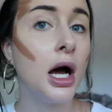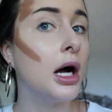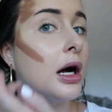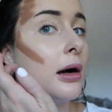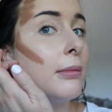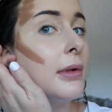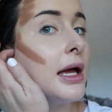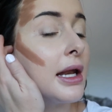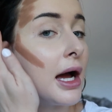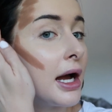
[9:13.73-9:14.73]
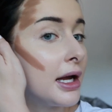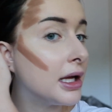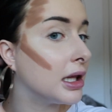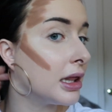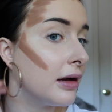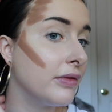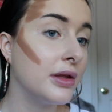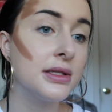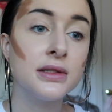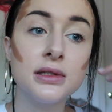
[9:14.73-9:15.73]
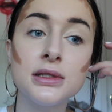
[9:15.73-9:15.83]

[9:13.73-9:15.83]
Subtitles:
and I love this.